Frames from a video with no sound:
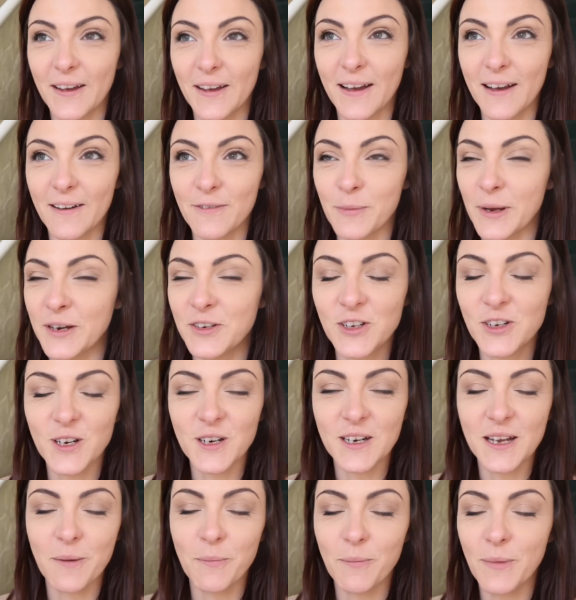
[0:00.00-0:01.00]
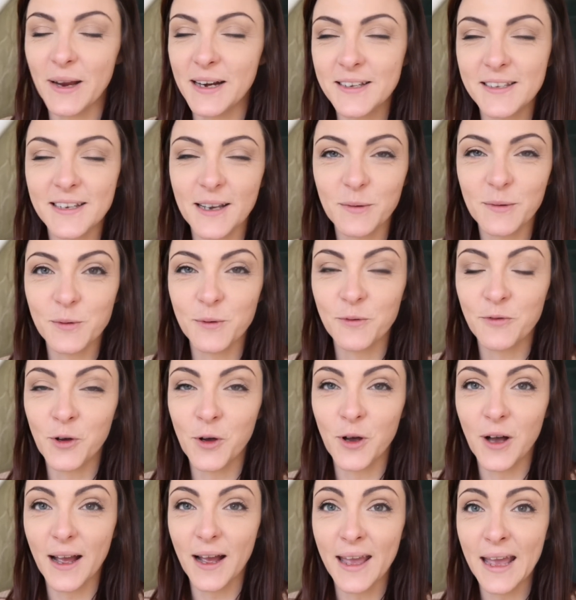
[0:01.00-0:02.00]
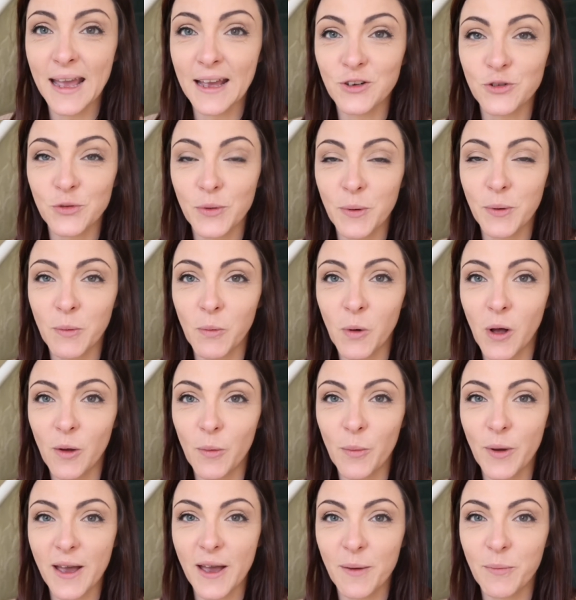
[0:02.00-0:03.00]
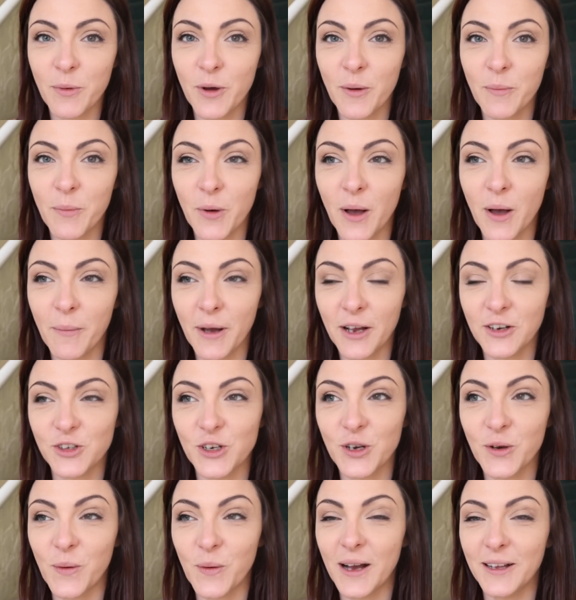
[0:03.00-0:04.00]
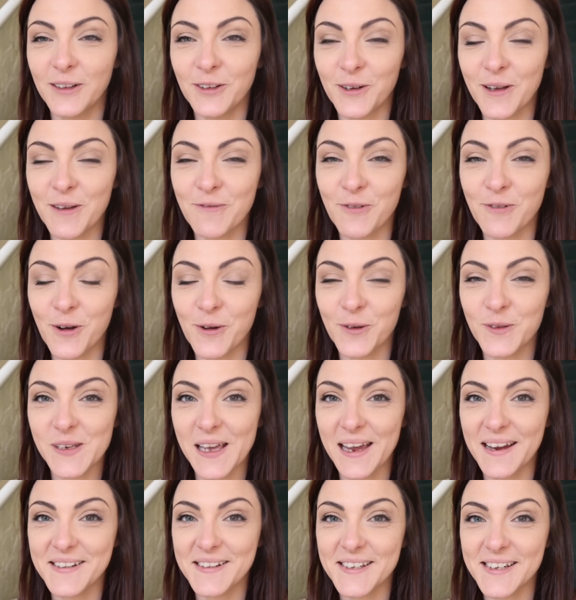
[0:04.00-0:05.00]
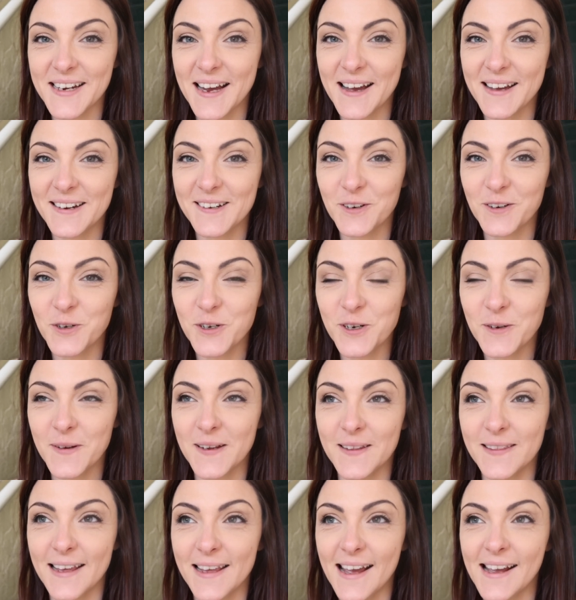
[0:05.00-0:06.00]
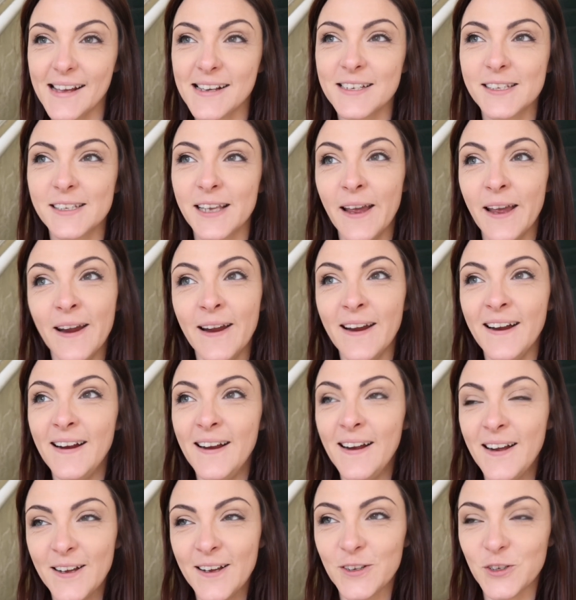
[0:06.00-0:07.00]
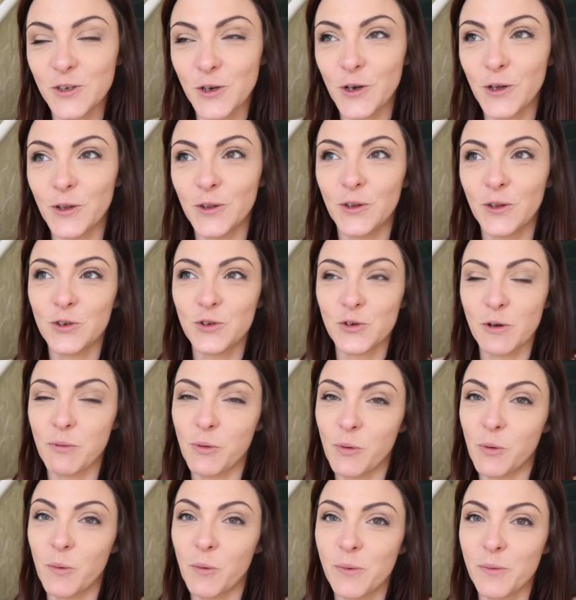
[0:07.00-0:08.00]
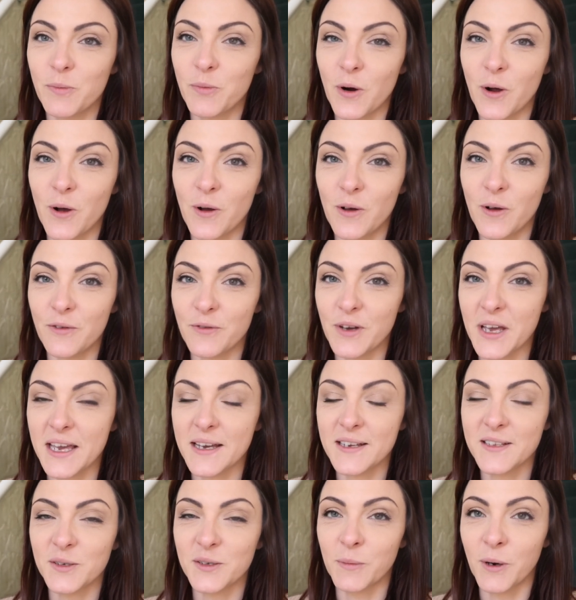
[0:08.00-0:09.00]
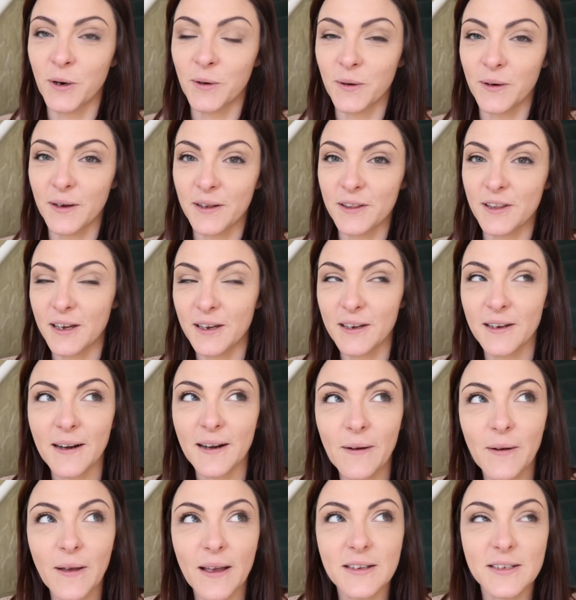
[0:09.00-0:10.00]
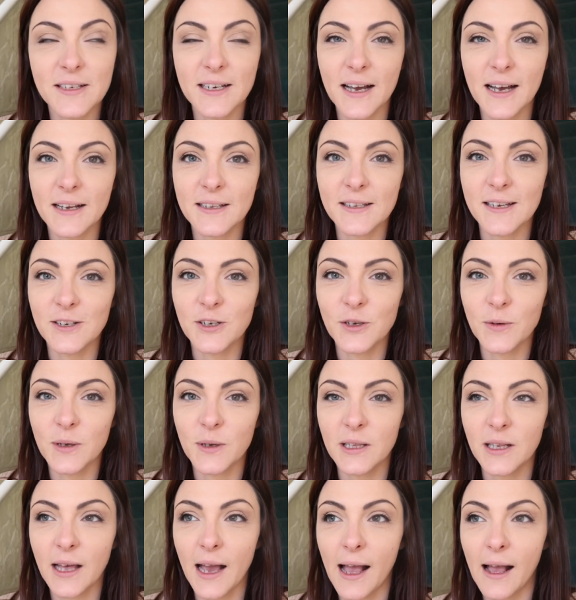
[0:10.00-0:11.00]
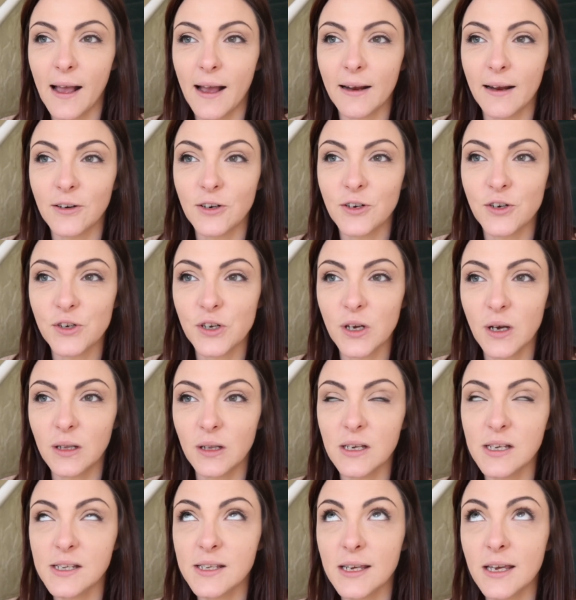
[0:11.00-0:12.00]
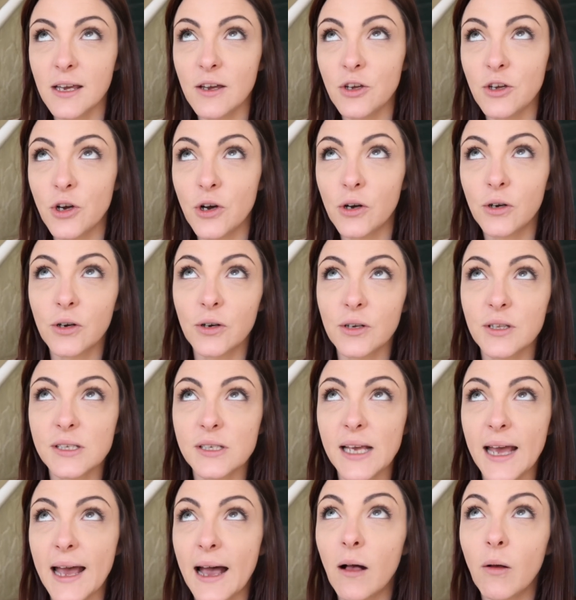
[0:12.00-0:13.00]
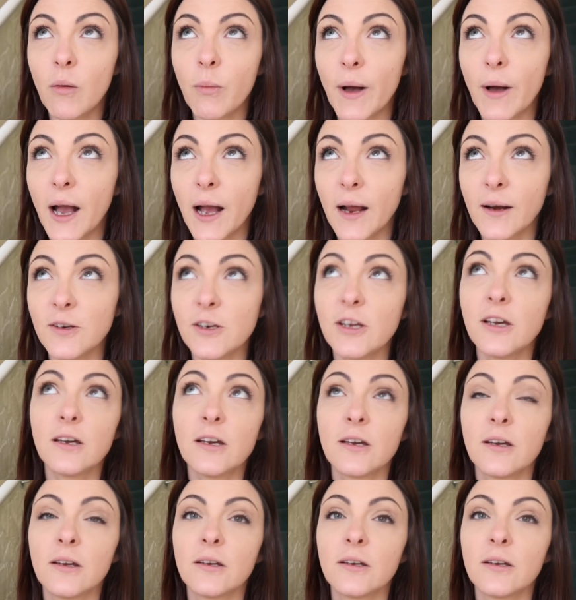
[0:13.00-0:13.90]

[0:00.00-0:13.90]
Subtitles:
I've mentioned it many times before, I hate stripping wallpaper, but I'm actually quite looking forward to getting started on doing this. So the stripper will be brought over here tomorrow, I think, and I'll get started doing that. And Alyssa, you're going to help, aren't you?